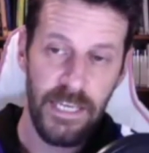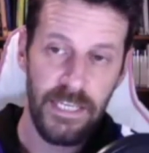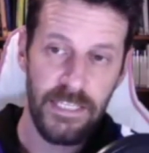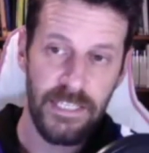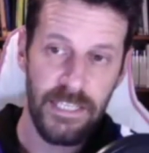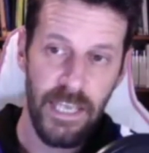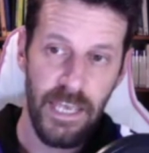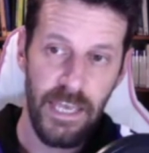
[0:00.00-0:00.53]

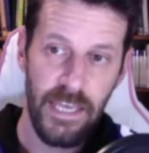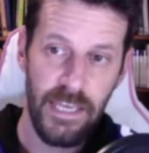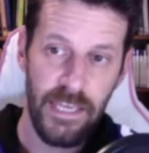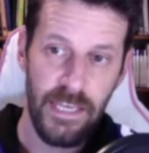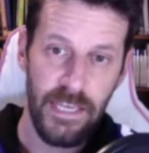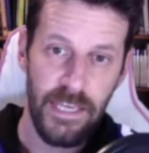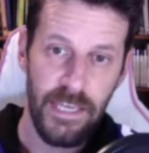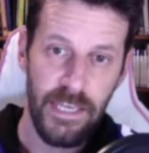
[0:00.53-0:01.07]
is that
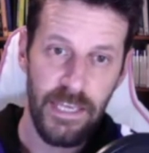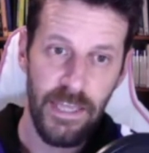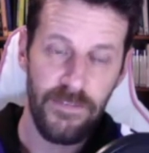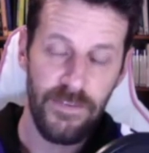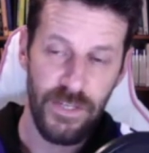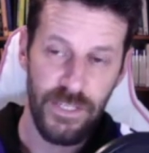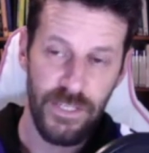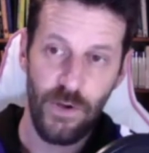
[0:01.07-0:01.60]
if
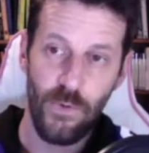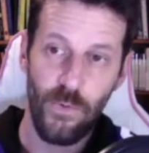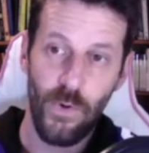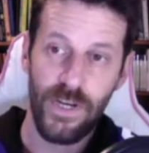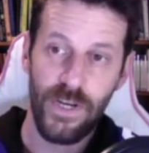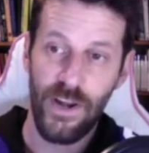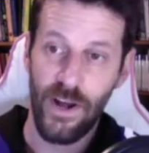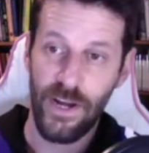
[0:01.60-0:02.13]
you're still
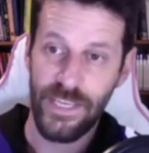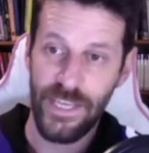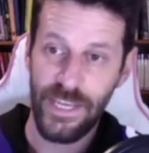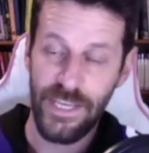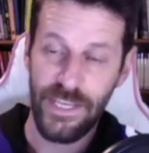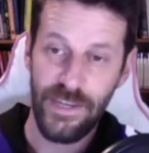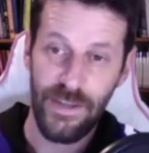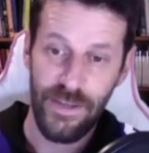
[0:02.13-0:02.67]
working on
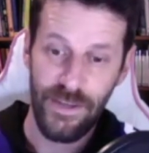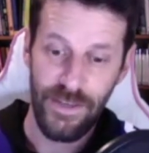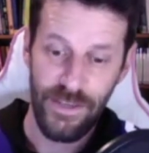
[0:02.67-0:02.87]
getting,